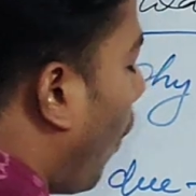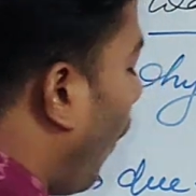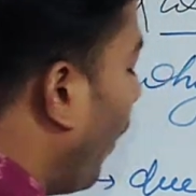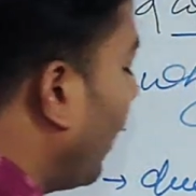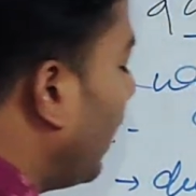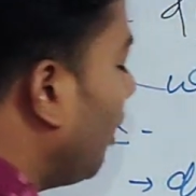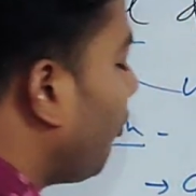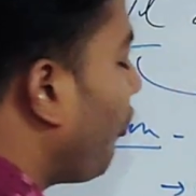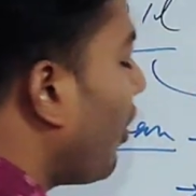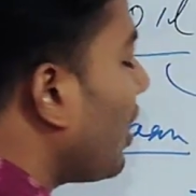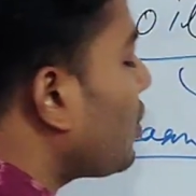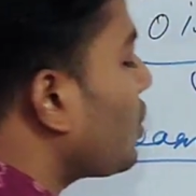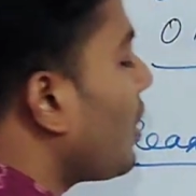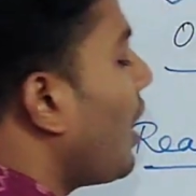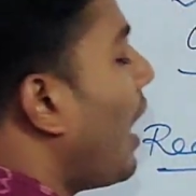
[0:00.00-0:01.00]
oily
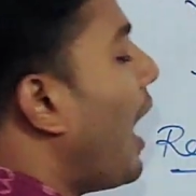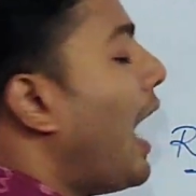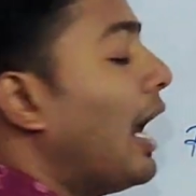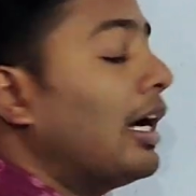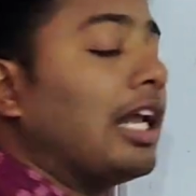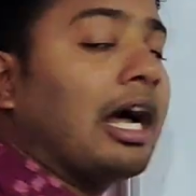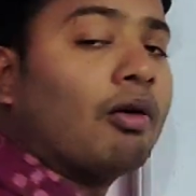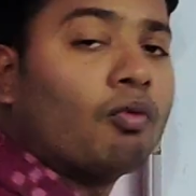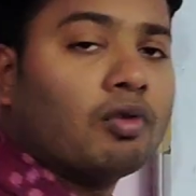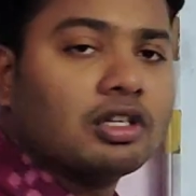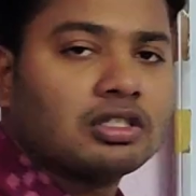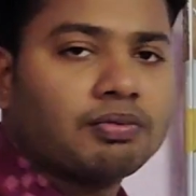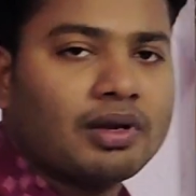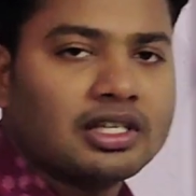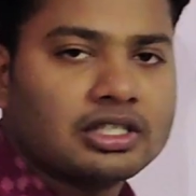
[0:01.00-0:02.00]
phase and
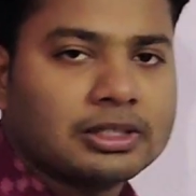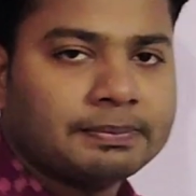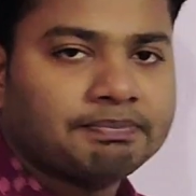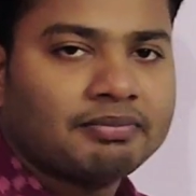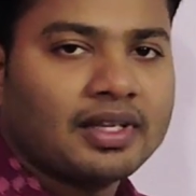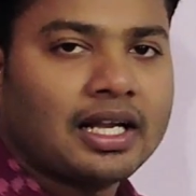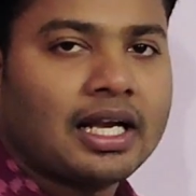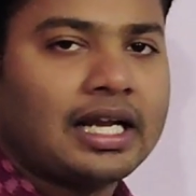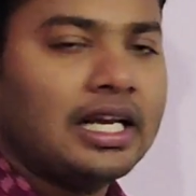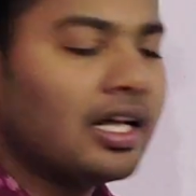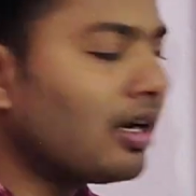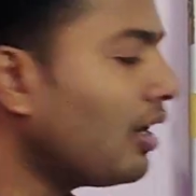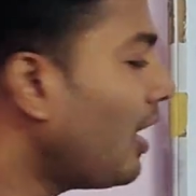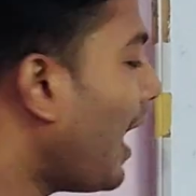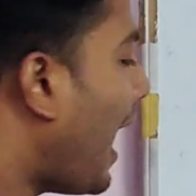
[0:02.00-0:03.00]
aqueous phase.
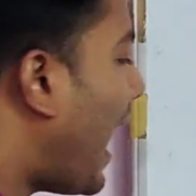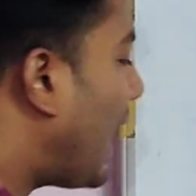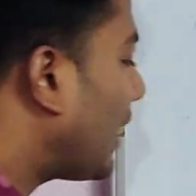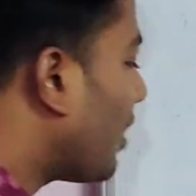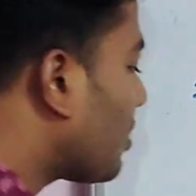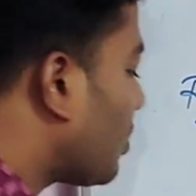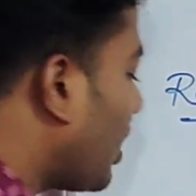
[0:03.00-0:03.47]
Clear? And the